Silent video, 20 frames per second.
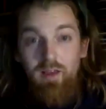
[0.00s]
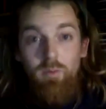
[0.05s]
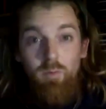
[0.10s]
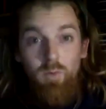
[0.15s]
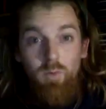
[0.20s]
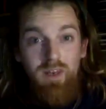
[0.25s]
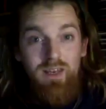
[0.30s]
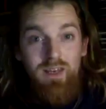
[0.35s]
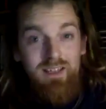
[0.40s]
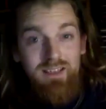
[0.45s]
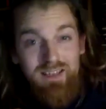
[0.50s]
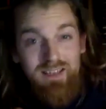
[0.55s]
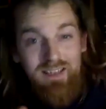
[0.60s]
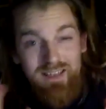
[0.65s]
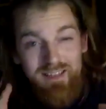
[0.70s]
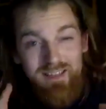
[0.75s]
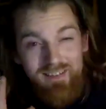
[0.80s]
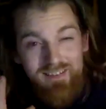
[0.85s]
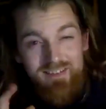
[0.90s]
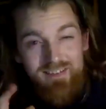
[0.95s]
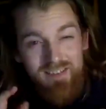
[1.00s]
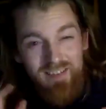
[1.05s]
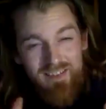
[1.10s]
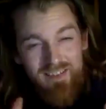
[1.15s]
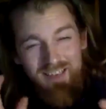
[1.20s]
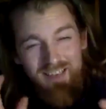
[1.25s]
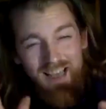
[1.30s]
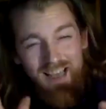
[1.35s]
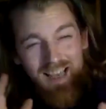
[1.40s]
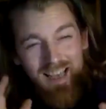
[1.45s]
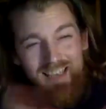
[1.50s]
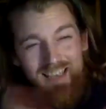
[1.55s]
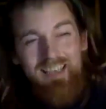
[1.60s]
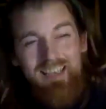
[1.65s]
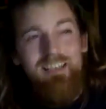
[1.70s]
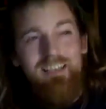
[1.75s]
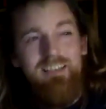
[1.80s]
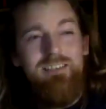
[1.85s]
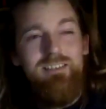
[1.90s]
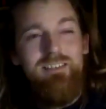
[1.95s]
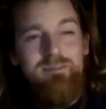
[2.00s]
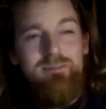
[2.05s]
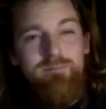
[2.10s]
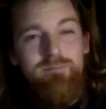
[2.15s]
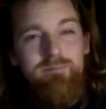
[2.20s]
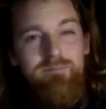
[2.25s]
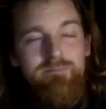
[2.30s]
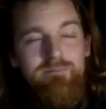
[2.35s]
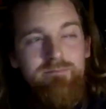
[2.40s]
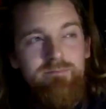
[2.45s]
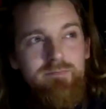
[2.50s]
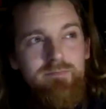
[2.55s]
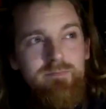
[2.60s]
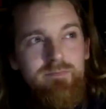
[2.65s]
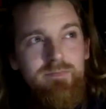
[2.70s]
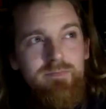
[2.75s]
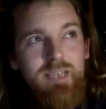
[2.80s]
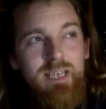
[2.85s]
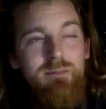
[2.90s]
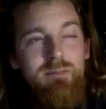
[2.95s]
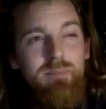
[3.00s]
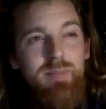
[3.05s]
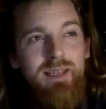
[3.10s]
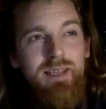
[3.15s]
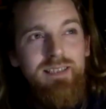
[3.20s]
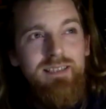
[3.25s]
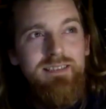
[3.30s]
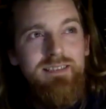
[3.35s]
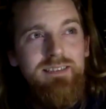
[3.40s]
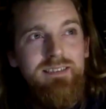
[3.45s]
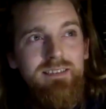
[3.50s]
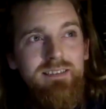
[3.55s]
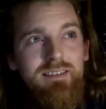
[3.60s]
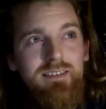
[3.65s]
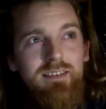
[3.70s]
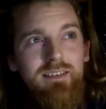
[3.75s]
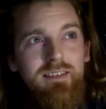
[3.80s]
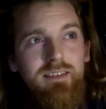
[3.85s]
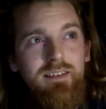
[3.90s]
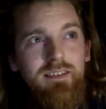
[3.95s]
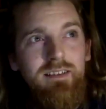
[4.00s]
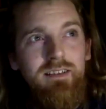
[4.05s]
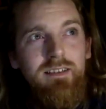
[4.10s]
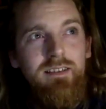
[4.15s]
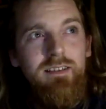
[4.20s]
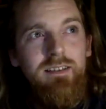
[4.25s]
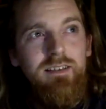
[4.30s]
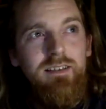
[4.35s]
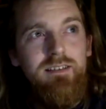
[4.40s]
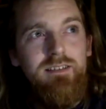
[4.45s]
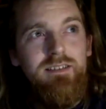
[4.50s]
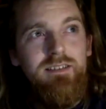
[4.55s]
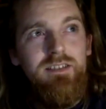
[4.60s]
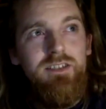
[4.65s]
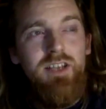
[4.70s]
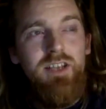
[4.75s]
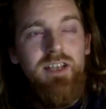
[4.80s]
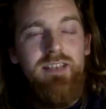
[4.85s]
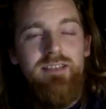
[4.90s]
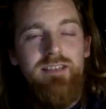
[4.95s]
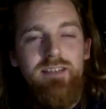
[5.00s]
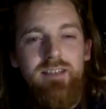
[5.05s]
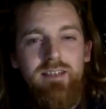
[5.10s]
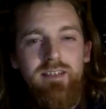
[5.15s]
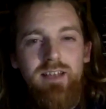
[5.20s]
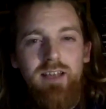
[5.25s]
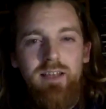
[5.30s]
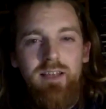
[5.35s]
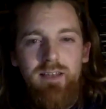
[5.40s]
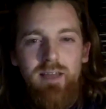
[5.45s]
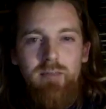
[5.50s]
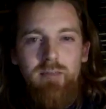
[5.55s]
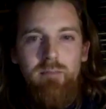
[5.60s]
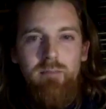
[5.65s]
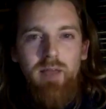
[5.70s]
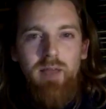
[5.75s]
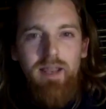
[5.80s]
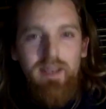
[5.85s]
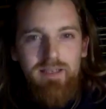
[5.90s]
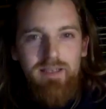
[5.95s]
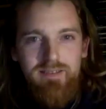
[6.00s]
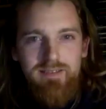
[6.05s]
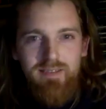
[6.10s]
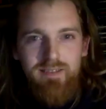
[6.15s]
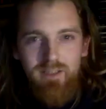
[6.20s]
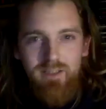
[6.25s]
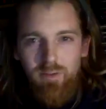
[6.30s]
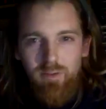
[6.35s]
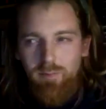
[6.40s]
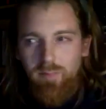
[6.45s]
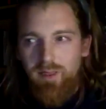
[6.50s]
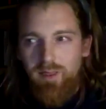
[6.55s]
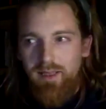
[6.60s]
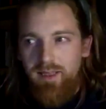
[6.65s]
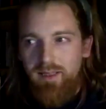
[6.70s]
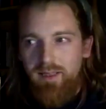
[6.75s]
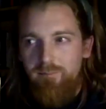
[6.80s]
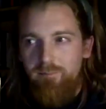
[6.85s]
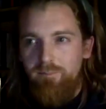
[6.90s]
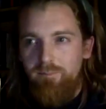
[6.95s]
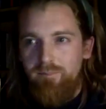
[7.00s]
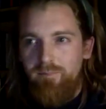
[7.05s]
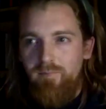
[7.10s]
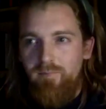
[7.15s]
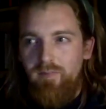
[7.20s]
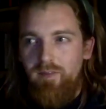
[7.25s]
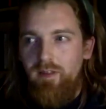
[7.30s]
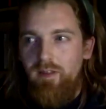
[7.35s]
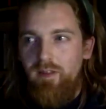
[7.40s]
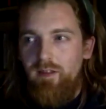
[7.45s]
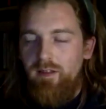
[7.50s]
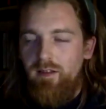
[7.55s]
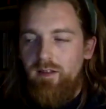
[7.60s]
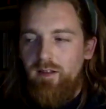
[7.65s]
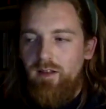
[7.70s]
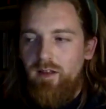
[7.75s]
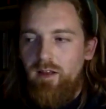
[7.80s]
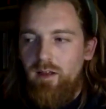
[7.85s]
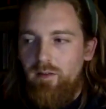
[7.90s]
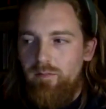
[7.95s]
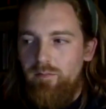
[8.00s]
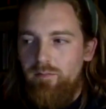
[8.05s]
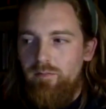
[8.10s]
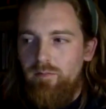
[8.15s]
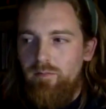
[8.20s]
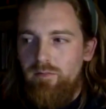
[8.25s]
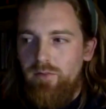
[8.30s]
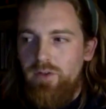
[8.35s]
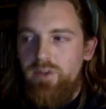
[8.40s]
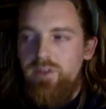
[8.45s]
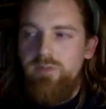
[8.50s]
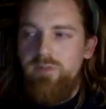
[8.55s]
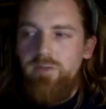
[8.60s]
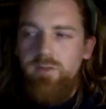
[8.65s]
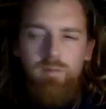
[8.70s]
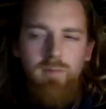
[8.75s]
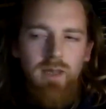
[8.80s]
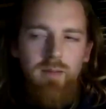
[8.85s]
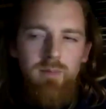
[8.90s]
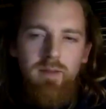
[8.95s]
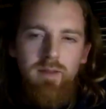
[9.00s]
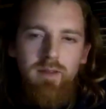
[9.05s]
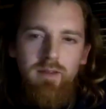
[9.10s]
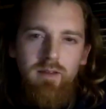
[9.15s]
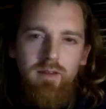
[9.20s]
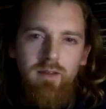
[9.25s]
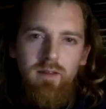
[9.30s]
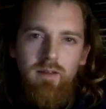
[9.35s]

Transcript: were li- little, just tiny little tidbits that suggested that there might still be, um, first of all, maybe